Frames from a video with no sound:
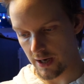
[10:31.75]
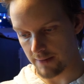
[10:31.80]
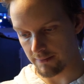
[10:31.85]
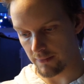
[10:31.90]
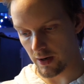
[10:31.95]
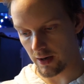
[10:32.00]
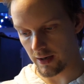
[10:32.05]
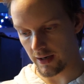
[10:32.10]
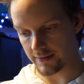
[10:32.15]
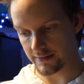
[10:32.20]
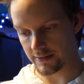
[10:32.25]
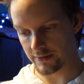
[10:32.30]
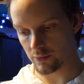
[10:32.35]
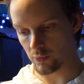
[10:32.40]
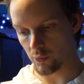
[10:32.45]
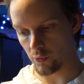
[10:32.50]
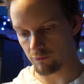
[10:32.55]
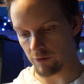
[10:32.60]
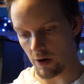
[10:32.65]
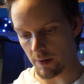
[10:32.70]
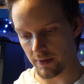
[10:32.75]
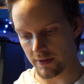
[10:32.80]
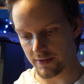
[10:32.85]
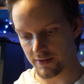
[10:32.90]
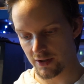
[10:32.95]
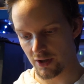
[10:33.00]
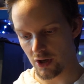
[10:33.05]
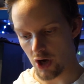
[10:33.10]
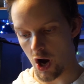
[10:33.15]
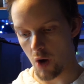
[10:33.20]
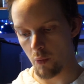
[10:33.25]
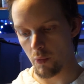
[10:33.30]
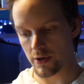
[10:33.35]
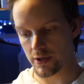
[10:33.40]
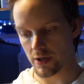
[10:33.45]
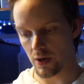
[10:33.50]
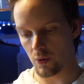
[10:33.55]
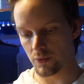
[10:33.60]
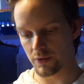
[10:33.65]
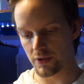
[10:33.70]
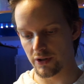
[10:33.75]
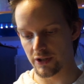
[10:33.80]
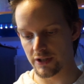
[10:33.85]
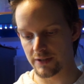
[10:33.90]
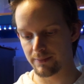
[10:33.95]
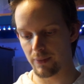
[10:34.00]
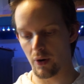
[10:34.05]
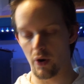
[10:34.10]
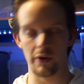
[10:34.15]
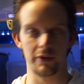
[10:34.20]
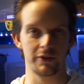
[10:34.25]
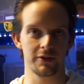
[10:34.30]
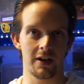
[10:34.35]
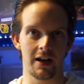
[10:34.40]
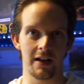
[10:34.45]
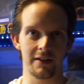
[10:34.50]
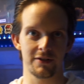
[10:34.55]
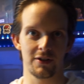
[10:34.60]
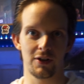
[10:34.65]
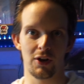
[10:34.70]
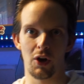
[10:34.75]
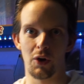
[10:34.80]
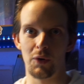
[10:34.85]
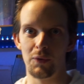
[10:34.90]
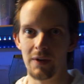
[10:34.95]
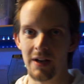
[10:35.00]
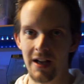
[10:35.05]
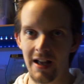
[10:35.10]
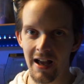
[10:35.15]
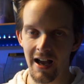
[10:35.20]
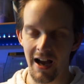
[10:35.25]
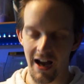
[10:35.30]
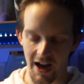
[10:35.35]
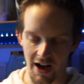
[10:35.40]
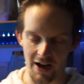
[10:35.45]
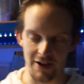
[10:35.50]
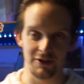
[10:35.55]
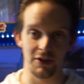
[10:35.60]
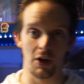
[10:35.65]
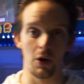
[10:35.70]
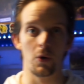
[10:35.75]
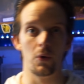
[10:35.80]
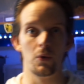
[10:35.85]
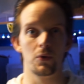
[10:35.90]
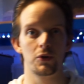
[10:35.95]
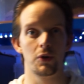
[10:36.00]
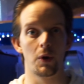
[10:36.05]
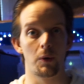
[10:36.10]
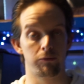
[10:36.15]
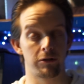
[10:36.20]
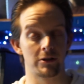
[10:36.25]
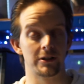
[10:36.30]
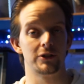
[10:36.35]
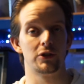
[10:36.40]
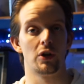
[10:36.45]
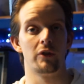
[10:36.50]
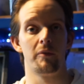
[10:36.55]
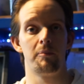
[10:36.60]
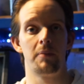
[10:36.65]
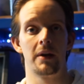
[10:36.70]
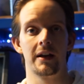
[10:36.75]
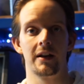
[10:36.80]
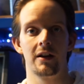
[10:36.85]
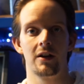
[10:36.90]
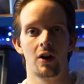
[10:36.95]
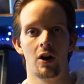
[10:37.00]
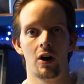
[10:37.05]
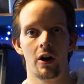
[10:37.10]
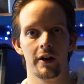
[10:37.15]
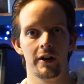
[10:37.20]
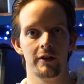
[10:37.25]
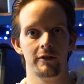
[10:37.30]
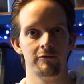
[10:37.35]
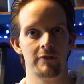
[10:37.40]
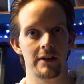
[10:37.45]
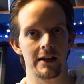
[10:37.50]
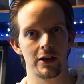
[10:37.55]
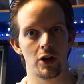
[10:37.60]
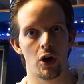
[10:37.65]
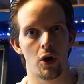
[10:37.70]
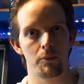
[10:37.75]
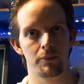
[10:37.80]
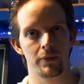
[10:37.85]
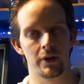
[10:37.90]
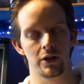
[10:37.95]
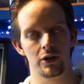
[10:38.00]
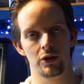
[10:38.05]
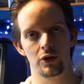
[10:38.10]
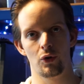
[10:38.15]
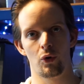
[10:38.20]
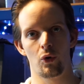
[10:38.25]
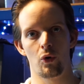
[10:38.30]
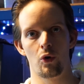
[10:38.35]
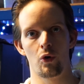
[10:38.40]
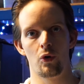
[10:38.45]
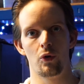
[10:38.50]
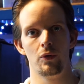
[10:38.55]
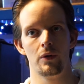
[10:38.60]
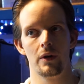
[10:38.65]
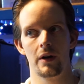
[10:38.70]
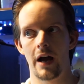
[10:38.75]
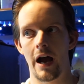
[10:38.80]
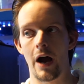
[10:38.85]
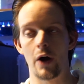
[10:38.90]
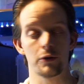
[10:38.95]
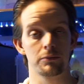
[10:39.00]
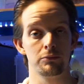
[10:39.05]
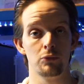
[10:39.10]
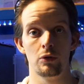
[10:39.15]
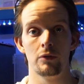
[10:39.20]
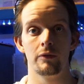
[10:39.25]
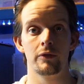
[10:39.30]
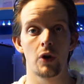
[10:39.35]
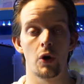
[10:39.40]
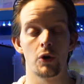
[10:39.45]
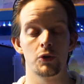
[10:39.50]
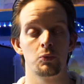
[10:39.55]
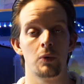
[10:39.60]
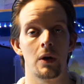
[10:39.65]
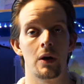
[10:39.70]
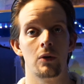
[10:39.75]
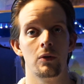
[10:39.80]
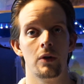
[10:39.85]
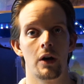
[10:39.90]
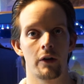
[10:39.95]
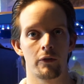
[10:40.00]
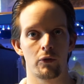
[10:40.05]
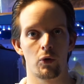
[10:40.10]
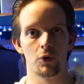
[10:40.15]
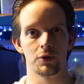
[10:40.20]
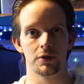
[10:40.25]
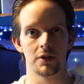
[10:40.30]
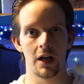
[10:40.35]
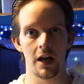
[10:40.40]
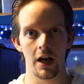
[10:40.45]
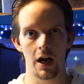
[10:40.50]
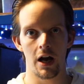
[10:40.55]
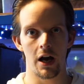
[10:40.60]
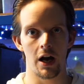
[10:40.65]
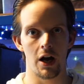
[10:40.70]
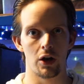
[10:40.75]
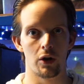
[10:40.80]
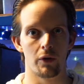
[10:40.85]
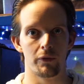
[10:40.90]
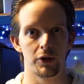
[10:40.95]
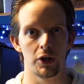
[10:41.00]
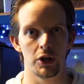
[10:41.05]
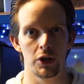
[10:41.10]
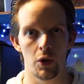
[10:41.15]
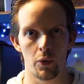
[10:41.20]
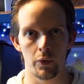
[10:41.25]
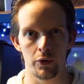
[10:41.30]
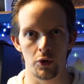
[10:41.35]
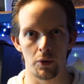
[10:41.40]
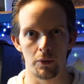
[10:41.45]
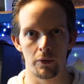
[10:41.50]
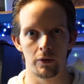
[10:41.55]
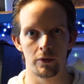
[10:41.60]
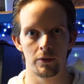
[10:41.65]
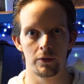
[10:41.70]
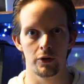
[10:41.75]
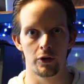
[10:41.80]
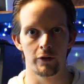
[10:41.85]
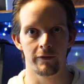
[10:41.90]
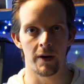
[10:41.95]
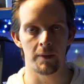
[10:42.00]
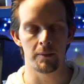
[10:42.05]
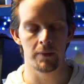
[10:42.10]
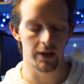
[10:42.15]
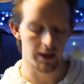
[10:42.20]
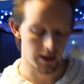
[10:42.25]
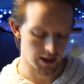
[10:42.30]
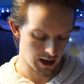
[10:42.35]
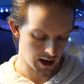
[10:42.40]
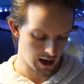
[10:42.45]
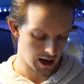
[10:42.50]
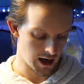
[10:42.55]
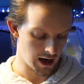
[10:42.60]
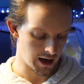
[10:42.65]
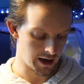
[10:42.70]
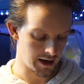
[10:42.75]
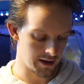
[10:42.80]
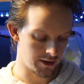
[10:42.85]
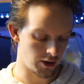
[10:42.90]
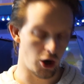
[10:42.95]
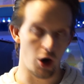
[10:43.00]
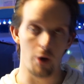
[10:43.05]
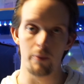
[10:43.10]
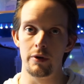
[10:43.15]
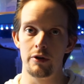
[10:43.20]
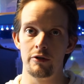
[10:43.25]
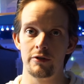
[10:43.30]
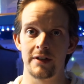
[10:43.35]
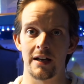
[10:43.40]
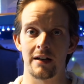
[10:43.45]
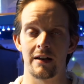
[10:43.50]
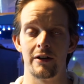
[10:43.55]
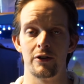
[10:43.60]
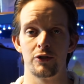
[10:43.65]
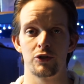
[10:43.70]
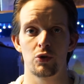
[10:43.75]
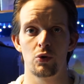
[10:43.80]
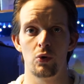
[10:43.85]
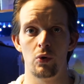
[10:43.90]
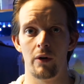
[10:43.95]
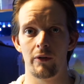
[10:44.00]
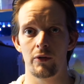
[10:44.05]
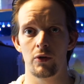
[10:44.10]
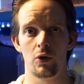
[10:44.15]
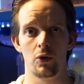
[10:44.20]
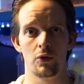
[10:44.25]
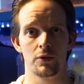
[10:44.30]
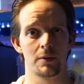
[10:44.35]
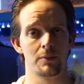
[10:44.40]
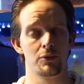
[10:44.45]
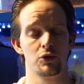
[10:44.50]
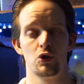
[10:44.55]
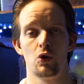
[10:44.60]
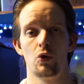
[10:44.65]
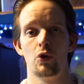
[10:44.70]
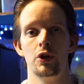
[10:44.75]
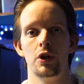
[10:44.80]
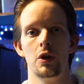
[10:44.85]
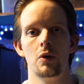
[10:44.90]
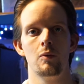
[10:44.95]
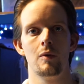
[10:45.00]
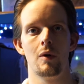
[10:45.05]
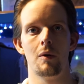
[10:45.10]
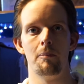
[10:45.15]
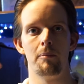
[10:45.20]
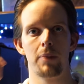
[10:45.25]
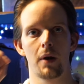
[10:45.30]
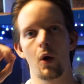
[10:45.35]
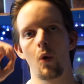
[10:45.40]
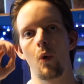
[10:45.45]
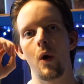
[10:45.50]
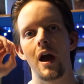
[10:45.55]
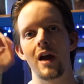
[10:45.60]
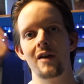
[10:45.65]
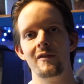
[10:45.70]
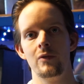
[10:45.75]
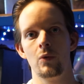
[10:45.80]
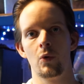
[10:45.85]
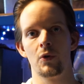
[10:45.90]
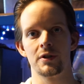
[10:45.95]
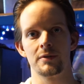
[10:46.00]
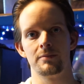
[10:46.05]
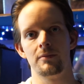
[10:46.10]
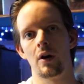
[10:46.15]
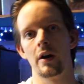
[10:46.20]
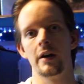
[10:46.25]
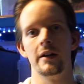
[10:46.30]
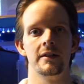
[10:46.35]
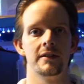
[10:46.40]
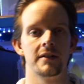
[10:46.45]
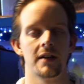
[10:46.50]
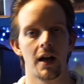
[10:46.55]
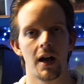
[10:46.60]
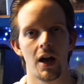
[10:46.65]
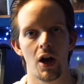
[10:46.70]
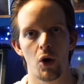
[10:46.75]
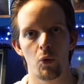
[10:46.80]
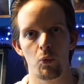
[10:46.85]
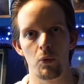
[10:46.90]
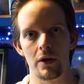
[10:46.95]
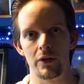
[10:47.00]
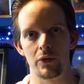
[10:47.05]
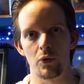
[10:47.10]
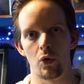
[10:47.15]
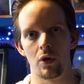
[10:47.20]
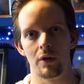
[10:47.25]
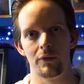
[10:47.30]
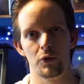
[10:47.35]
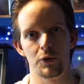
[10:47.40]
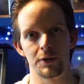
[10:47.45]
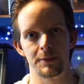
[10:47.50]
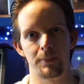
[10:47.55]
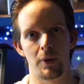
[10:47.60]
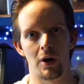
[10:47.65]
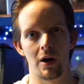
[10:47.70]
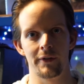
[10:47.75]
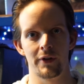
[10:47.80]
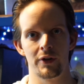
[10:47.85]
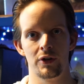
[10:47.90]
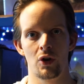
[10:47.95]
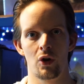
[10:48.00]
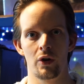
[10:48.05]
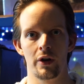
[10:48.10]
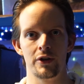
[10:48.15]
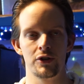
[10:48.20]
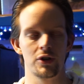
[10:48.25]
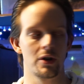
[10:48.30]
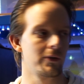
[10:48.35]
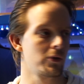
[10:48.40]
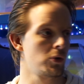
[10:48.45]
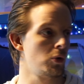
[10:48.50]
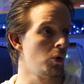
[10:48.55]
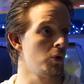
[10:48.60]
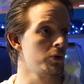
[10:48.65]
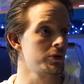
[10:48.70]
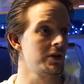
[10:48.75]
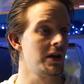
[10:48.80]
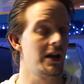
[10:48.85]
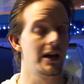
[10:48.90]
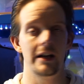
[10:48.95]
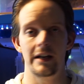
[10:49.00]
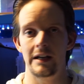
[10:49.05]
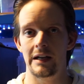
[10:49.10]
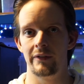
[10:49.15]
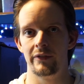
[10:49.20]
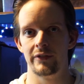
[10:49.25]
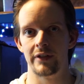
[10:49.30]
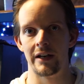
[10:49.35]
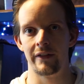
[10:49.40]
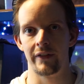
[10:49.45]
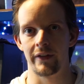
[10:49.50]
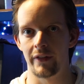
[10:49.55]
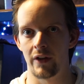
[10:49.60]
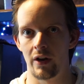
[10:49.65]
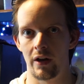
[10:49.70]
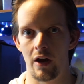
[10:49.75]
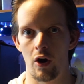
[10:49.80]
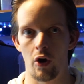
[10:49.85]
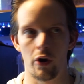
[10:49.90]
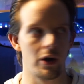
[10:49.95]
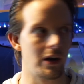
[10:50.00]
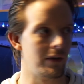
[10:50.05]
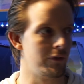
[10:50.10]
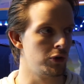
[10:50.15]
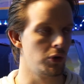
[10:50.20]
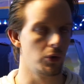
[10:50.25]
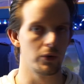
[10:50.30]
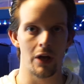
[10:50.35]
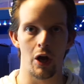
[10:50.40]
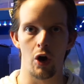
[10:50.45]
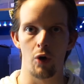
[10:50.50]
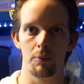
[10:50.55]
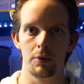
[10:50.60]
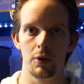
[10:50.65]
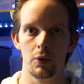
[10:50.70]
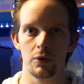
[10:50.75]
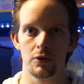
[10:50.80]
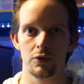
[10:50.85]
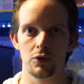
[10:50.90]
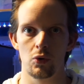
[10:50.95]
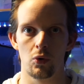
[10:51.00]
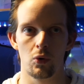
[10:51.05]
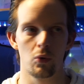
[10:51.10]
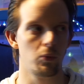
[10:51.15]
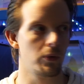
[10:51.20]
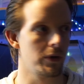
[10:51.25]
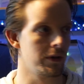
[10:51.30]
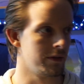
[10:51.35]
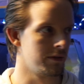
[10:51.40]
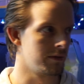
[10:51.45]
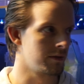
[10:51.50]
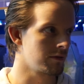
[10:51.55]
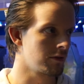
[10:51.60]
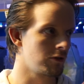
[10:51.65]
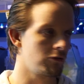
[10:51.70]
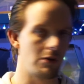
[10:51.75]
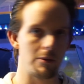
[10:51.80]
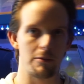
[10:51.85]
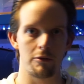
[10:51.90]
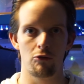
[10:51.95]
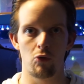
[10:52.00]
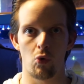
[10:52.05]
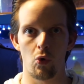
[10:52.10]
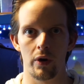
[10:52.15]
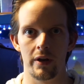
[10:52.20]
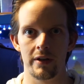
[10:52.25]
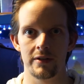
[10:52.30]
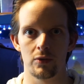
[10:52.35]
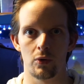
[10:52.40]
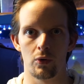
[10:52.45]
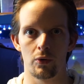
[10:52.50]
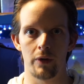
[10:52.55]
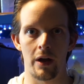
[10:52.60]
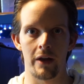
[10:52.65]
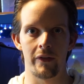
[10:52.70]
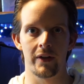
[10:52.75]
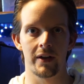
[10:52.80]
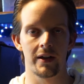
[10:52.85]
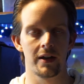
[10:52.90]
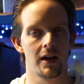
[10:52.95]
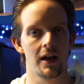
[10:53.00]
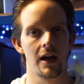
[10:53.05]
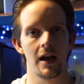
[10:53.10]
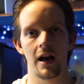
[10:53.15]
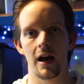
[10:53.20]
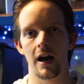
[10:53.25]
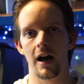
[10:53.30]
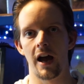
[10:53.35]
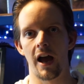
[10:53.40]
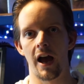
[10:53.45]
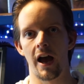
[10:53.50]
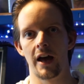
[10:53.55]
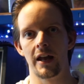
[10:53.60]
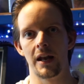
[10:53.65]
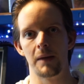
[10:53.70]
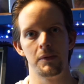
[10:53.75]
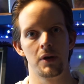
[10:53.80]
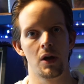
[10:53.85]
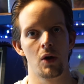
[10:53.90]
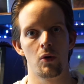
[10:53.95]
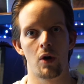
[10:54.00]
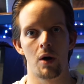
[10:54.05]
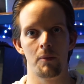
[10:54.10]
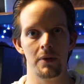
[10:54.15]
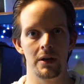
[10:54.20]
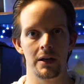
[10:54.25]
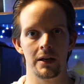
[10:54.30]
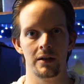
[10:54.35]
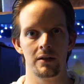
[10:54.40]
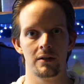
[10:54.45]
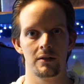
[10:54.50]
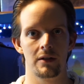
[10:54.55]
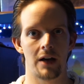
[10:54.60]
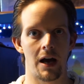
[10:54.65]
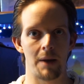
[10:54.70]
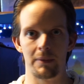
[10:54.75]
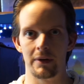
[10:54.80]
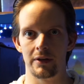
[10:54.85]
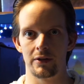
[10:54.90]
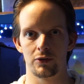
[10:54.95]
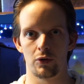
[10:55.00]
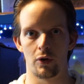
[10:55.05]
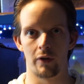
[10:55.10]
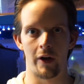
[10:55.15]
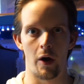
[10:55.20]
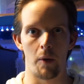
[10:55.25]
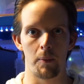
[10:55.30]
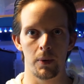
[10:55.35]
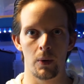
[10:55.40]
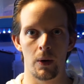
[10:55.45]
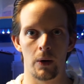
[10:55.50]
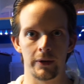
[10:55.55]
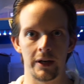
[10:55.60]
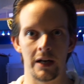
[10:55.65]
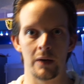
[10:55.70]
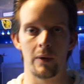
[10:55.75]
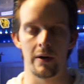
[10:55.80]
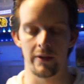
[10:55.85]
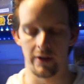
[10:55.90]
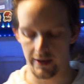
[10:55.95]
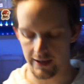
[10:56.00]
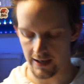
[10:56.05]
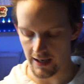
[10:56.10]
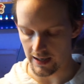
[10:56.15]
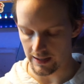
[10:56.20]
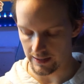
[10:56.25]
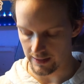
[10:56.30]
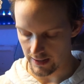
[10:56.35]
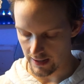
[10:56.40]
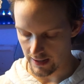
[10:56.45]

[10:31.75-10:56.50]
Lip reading: My class is called rabbits. I wish I was in the spiders class. Lol. So to Princess Sophie Pink, I really hope that your house move goes well. Of course, love to you and your family, and I hope you settle in a school. Of course, I'm sure you will blow everyone's mind with all of your spider knowledge, and of course, if there's anything that I can ever do to help you at school with creepy crawlies or anything, let me know. I'll be happy to sort of help you out any way that I can.